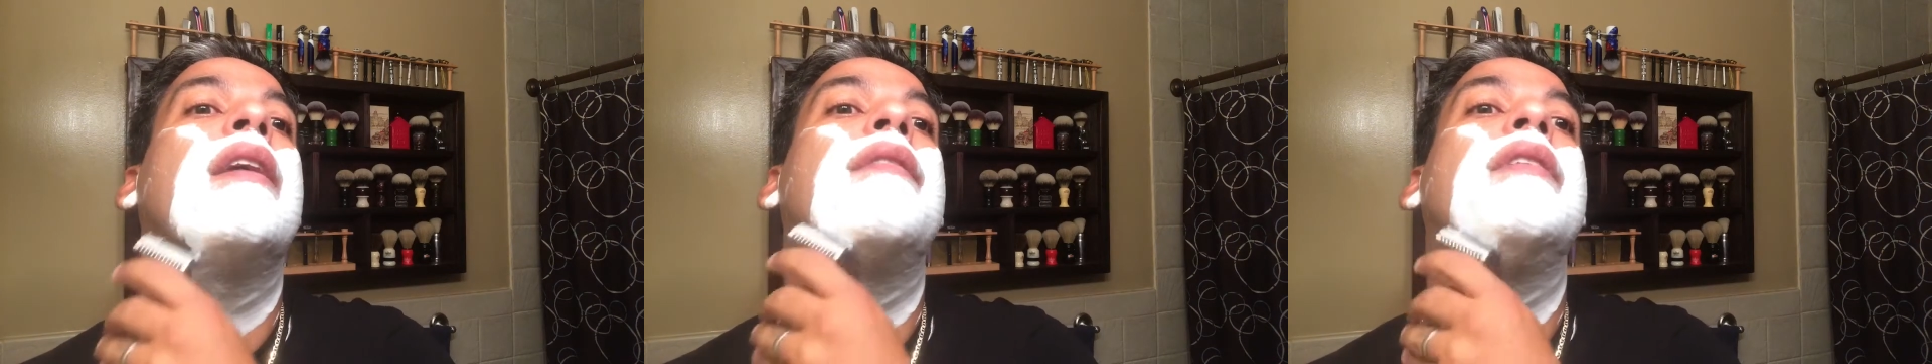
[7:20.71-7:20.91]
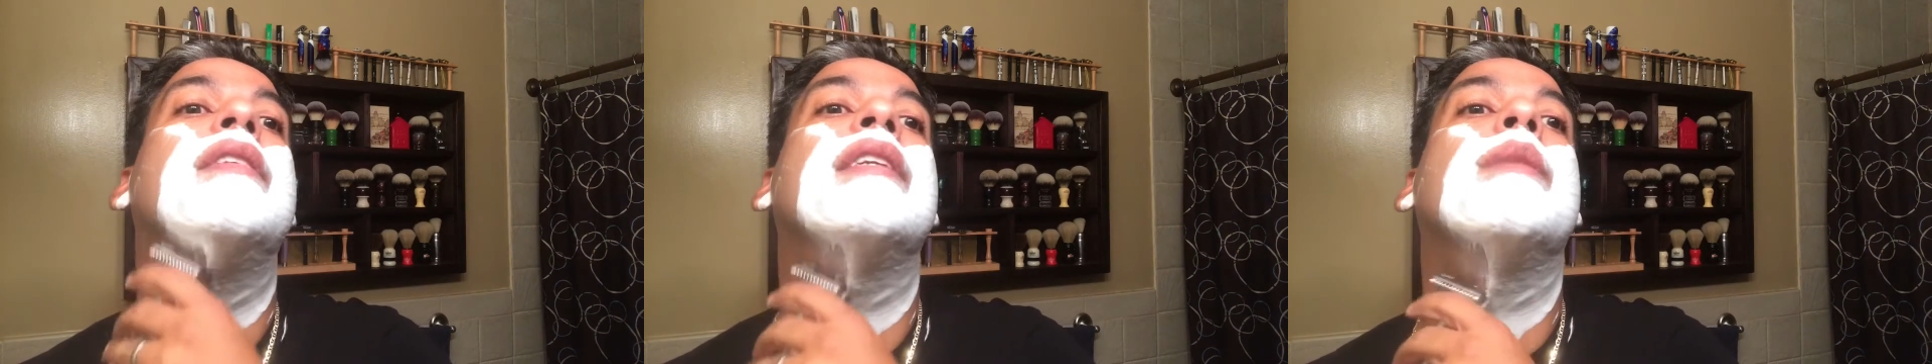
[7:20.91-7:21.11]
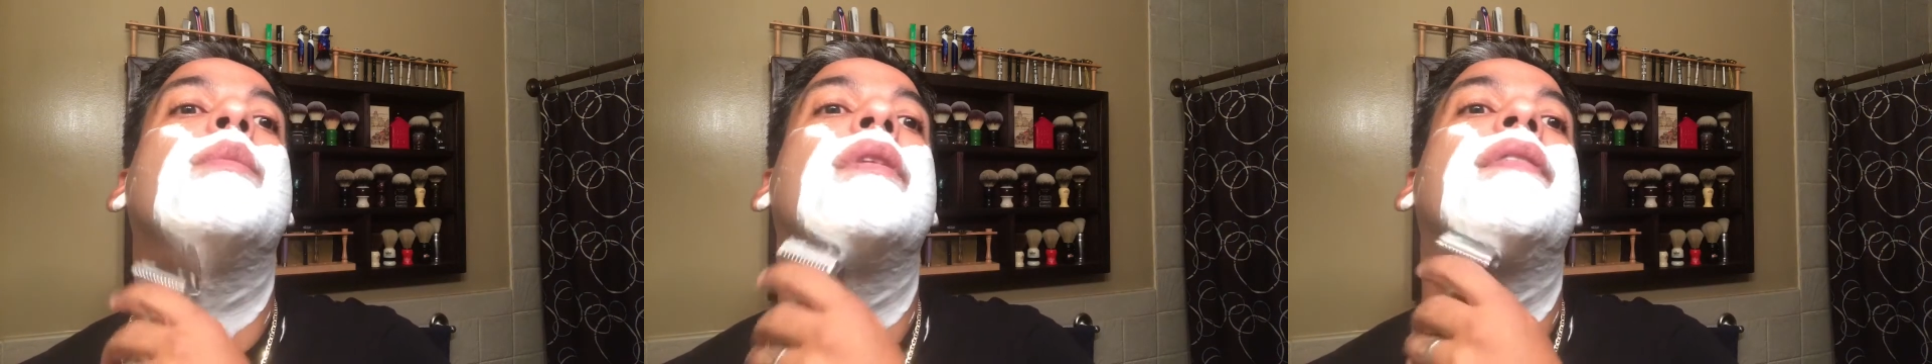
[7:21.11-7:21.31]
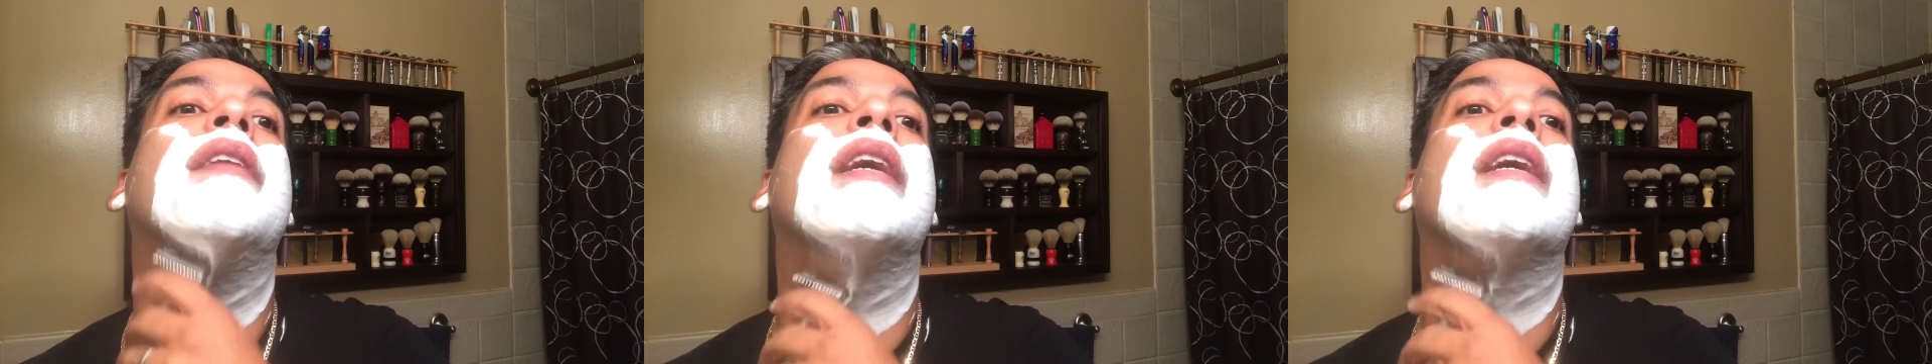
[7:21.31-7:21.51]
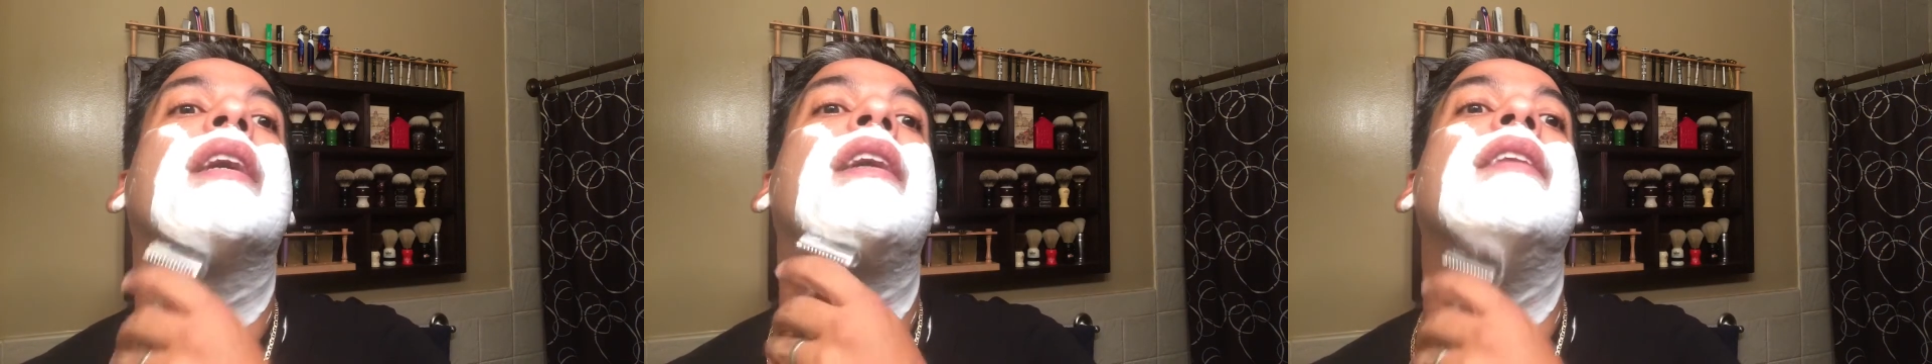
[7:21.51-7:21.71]
every time we've
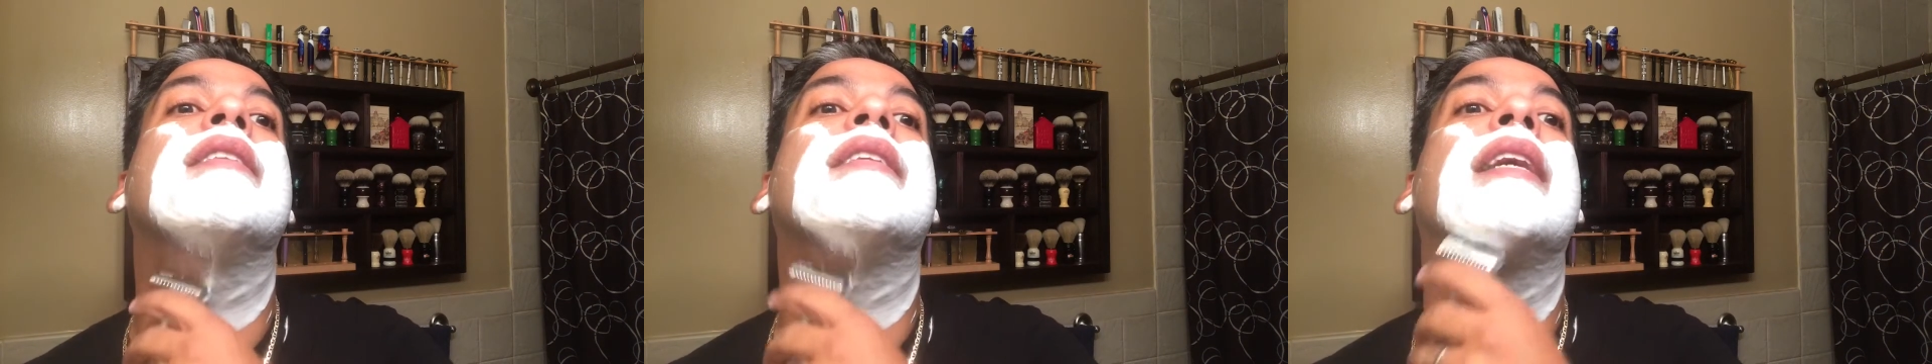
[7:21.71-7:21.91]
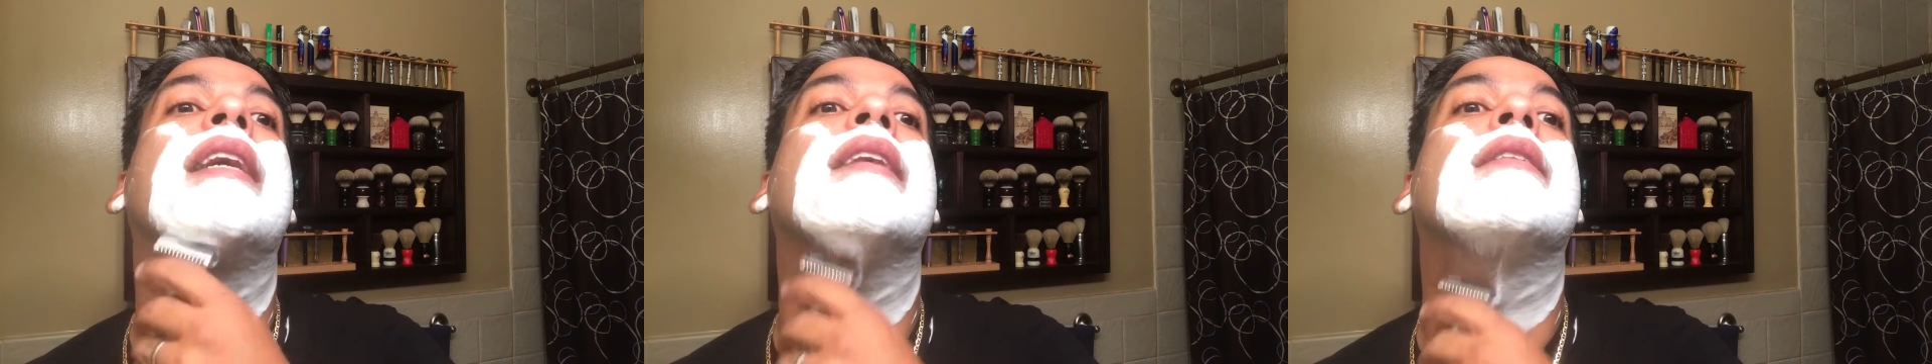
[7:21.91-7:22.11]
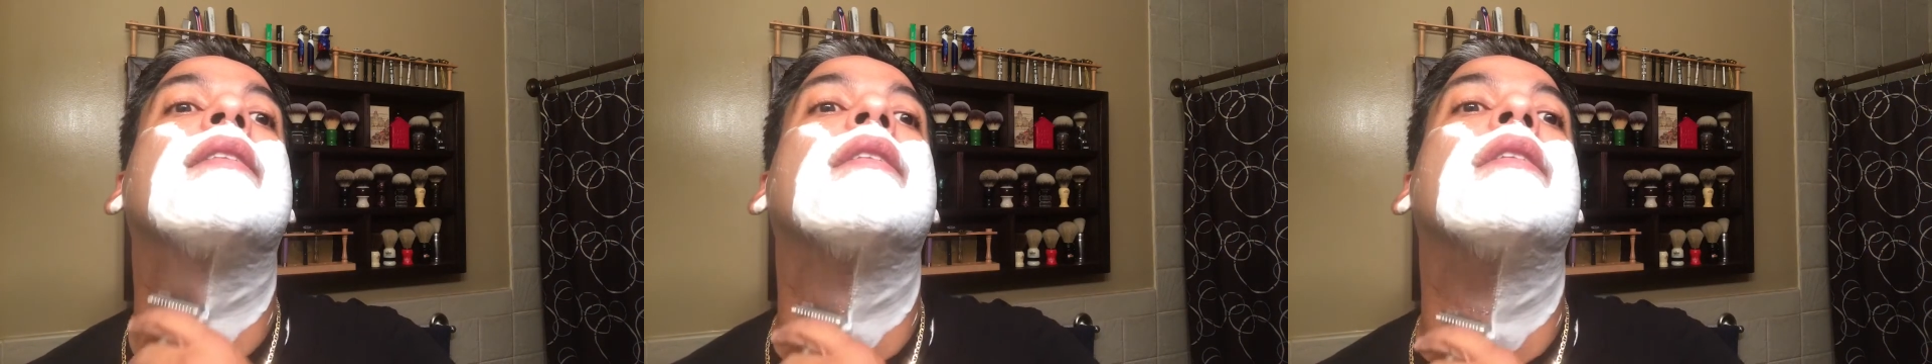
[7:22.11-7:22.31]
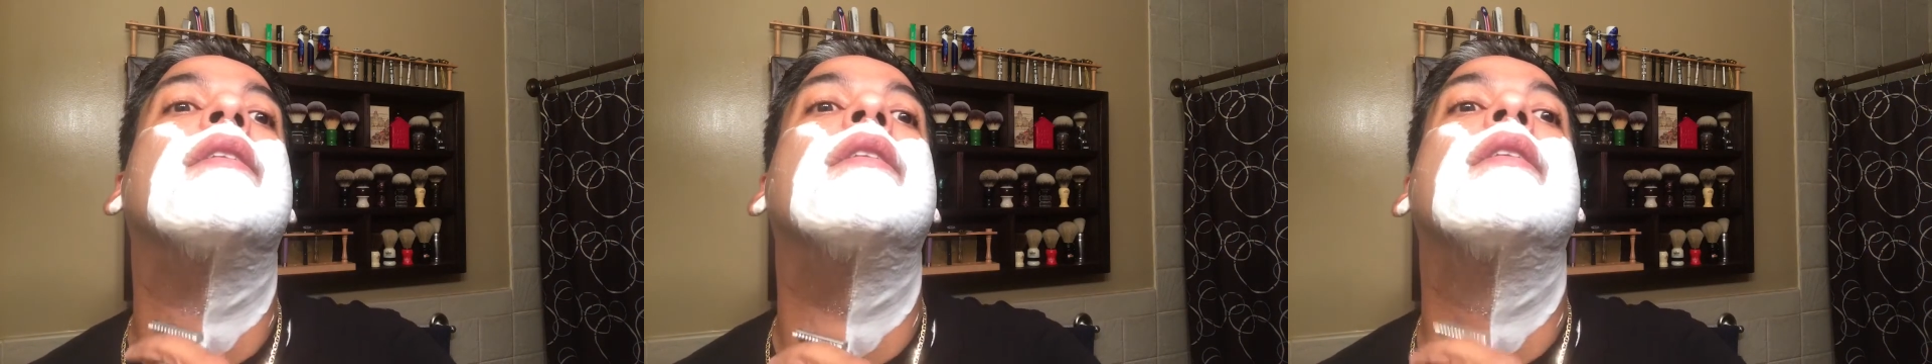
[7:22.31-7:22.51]
had contact,